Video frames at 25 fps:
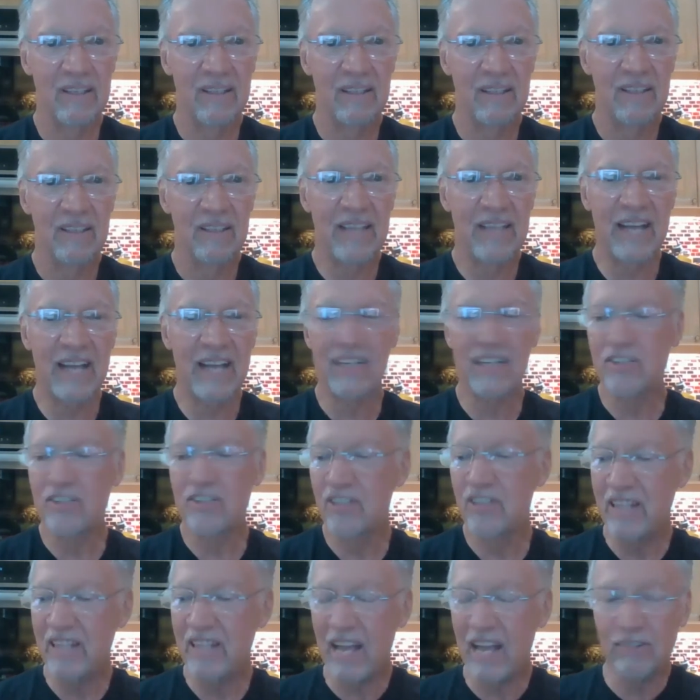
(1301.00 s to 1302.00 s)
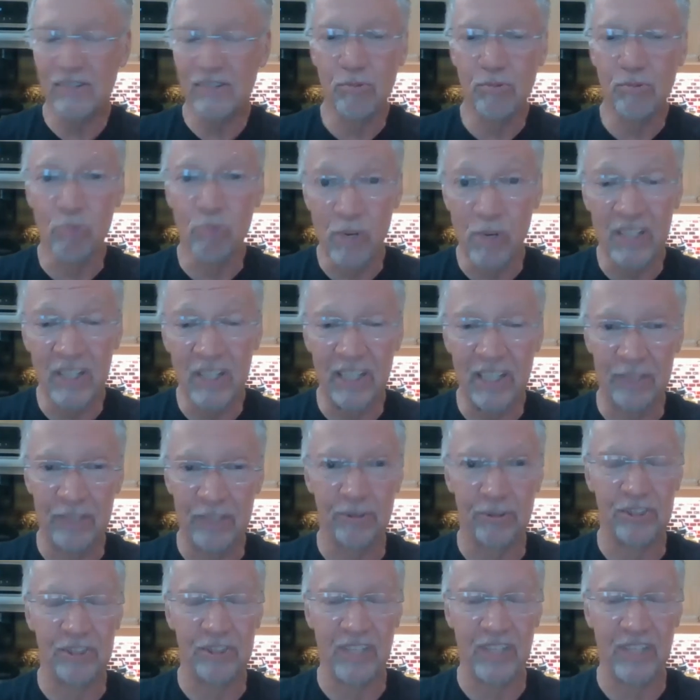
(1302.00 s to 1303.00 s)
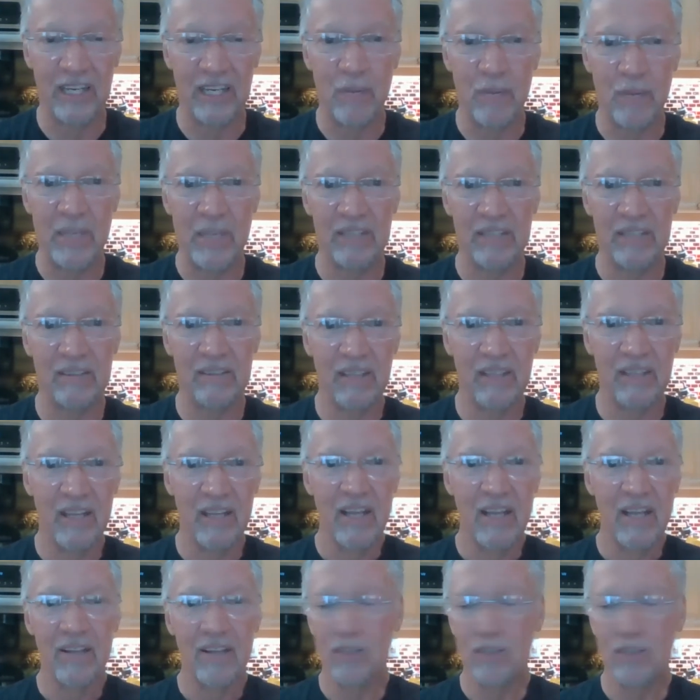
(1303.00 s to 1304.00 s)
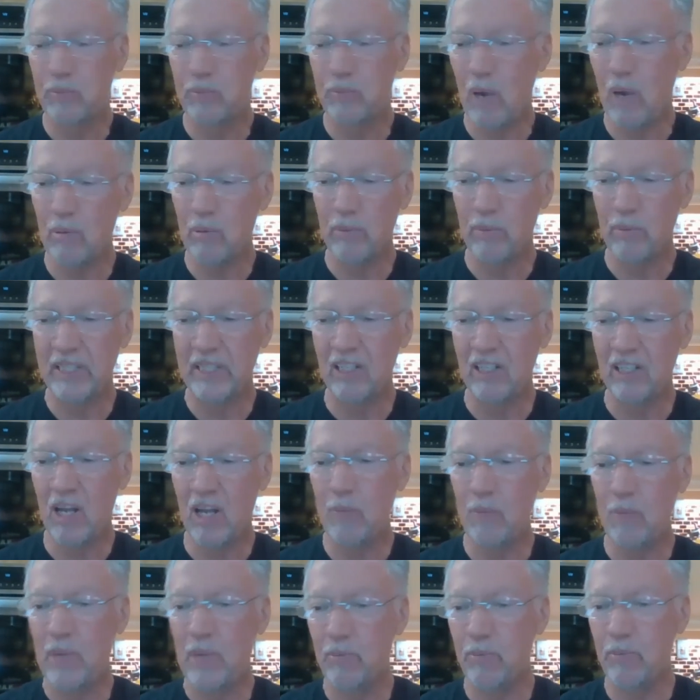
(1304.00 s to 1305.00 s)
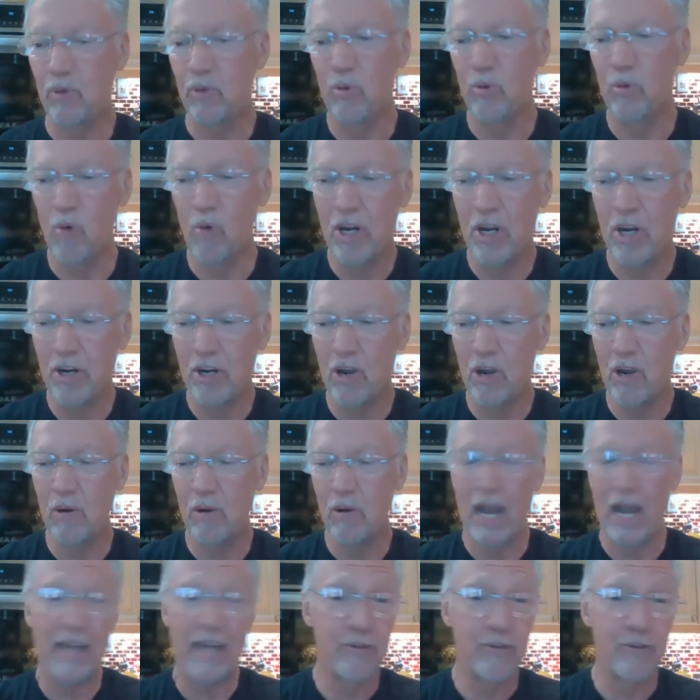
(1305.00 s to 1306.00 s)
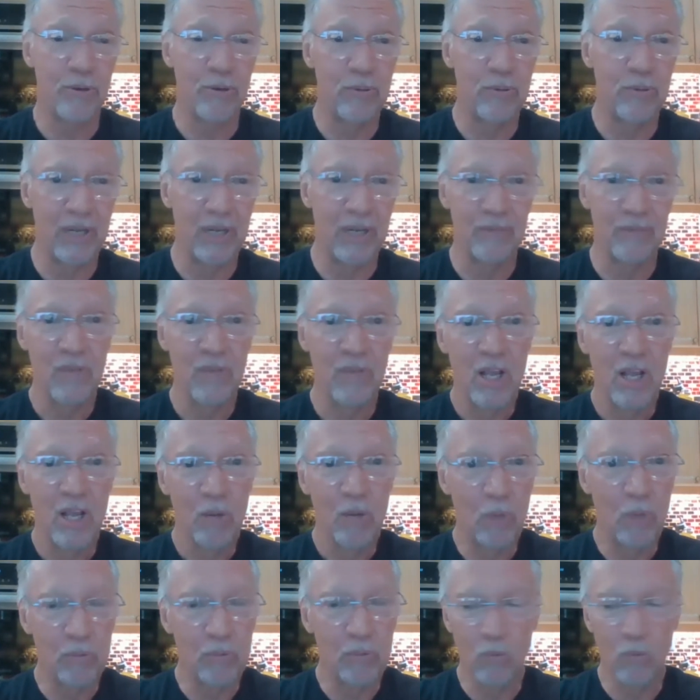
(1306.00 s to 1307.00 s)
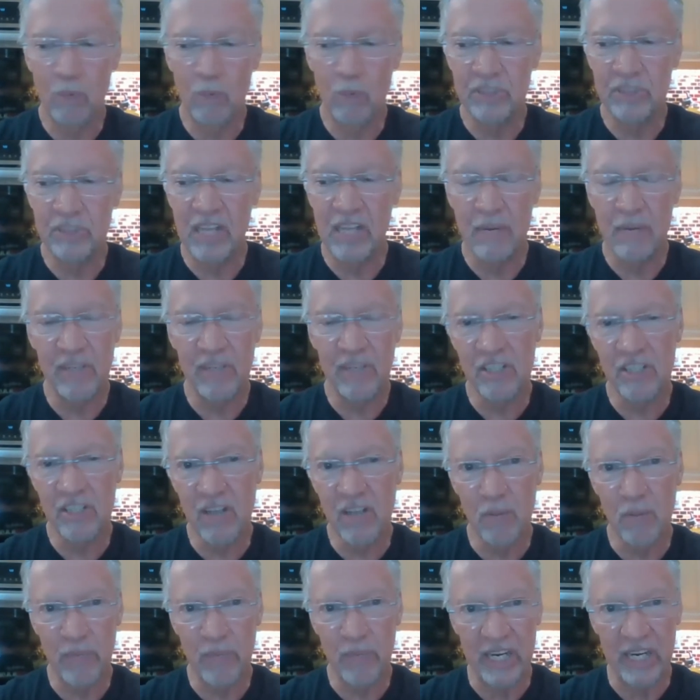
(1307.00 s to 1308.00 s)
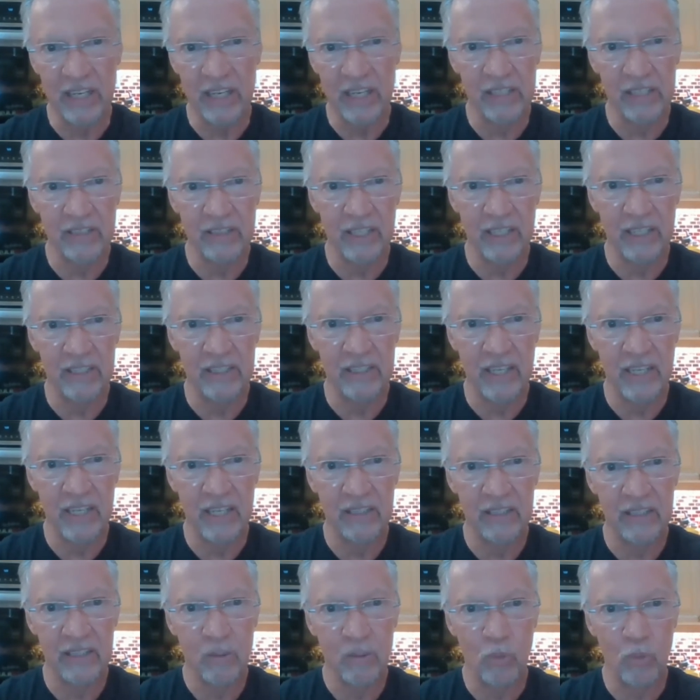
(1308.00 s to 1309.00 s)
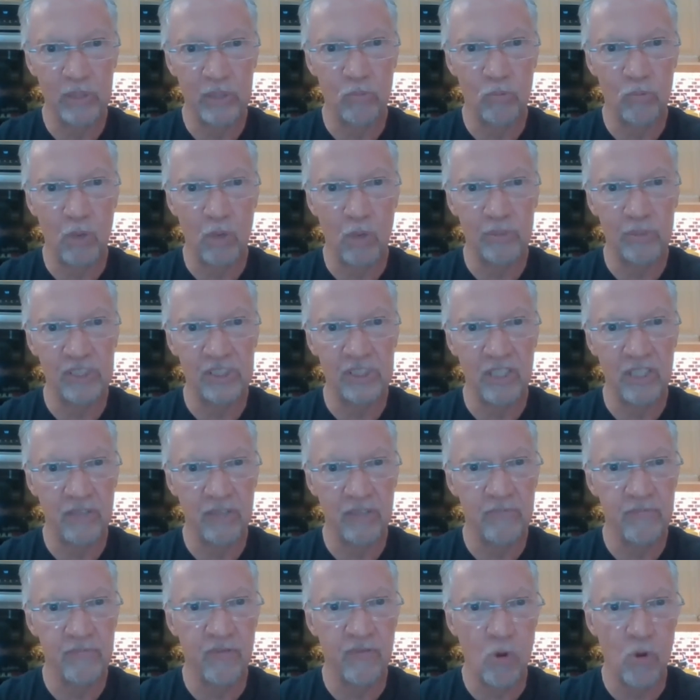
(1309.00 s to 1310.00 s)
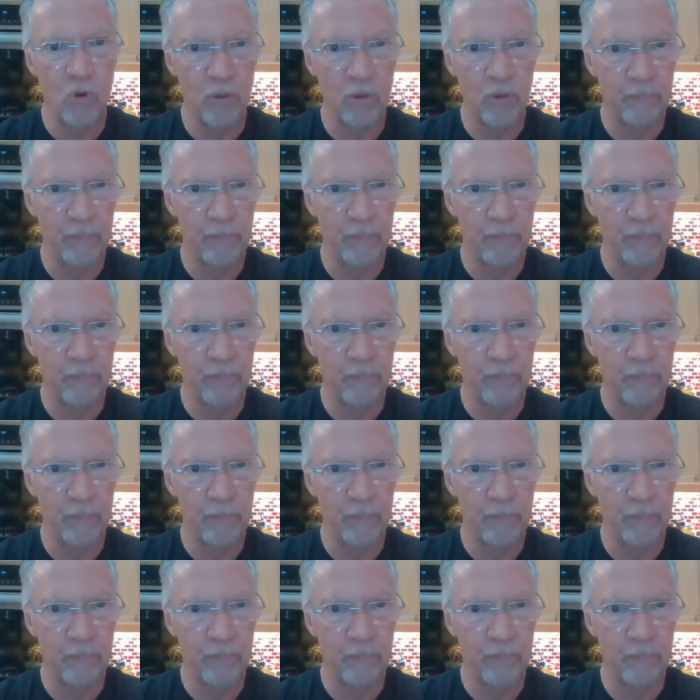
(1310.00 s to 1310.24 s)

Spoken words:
That's real interesting. I mean, there's probably a lot of people who want to know. I do. What was the name of this company, and what was the form?